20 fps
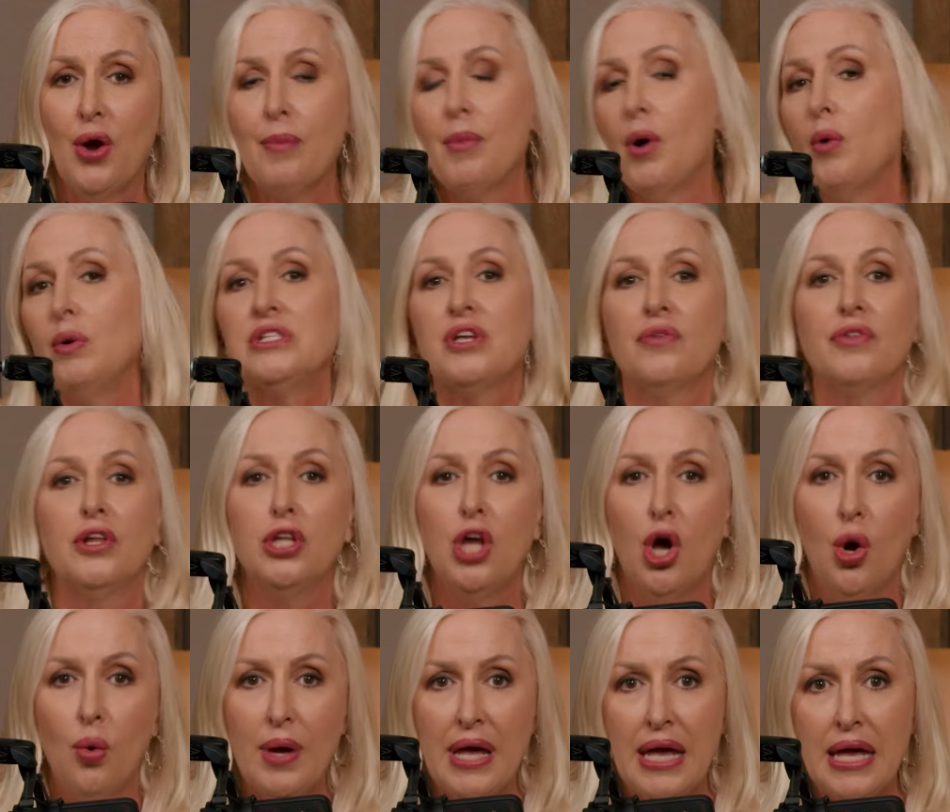always on the
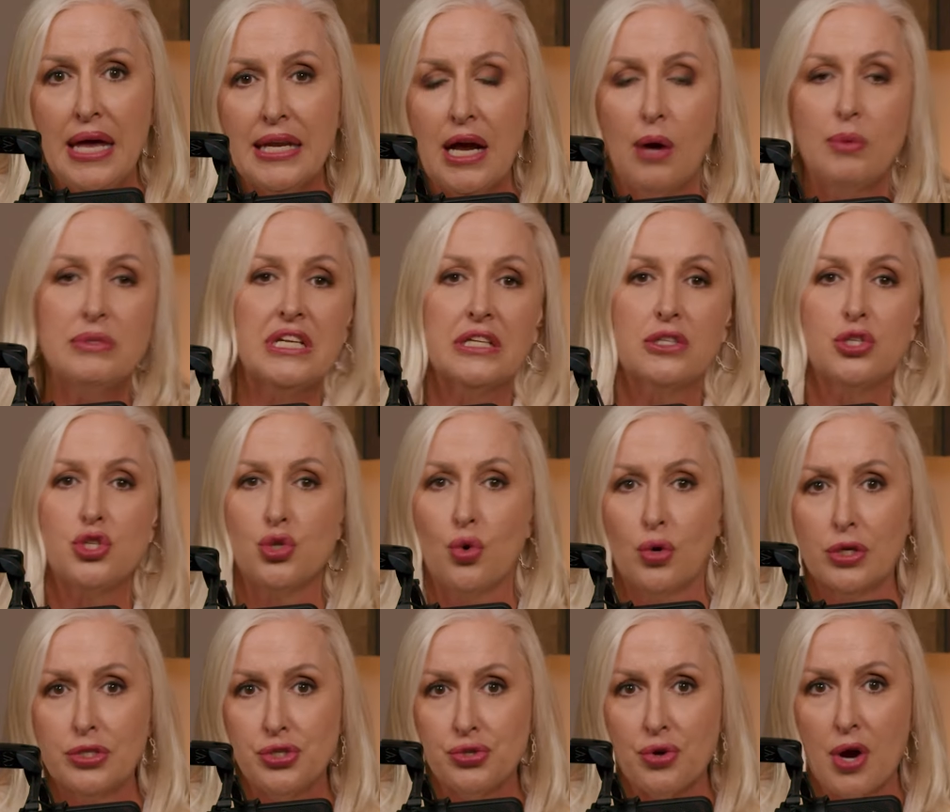low end. I always get the
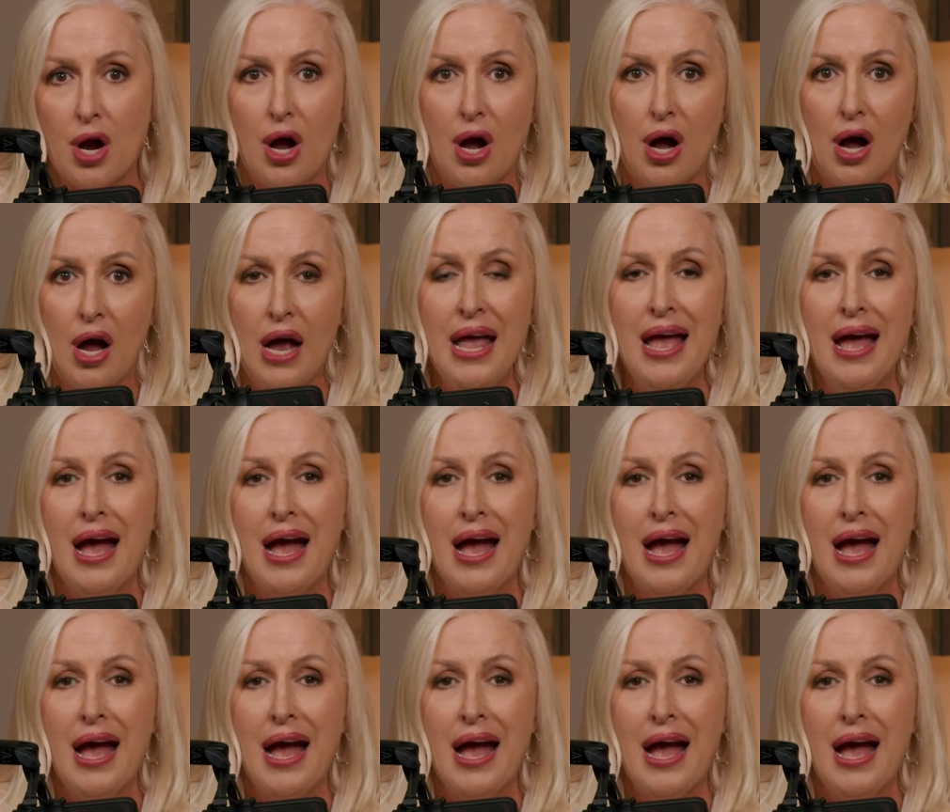short straw.